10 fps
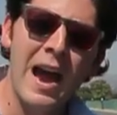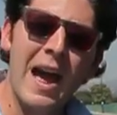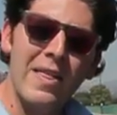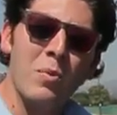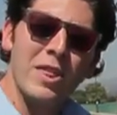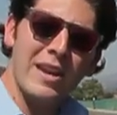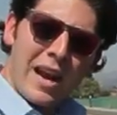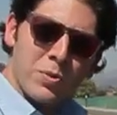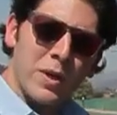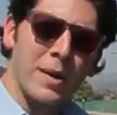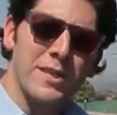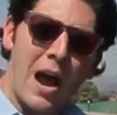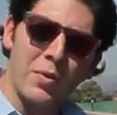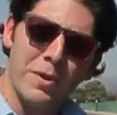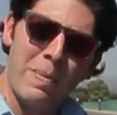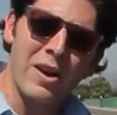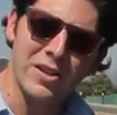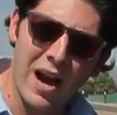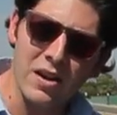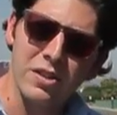and then when the next one comes out with the better
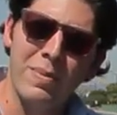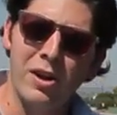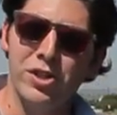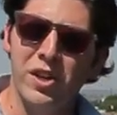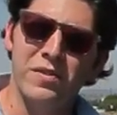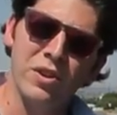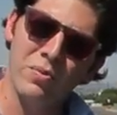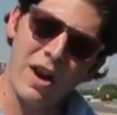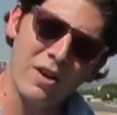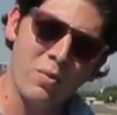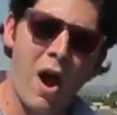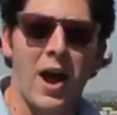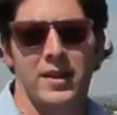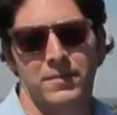tires and the better shifter, you're ready to rock.